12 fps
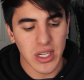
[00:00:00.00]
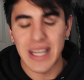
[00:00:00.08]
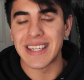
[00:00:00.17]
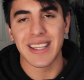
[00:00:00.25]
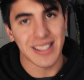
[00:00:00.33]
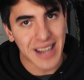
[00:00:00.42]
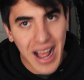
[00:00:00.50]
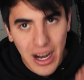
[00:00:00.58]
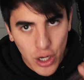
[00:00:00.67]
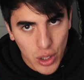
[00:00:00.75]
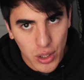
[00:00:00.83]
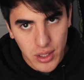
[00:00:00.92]
which it does not
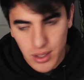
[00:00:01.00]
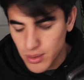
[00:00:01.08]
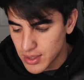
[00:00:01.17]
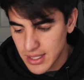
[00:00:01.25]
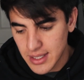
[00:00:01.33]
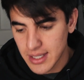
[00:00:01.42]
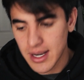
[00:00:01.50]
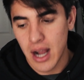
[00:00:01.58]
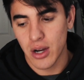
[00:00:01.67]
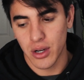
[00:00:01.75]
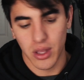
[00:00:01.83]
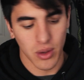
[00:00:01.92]
hurt you. This does
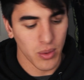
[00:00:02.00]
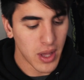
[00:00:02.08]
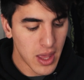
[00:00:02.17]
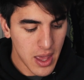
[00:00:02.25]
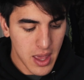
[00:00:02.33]
not hurt you.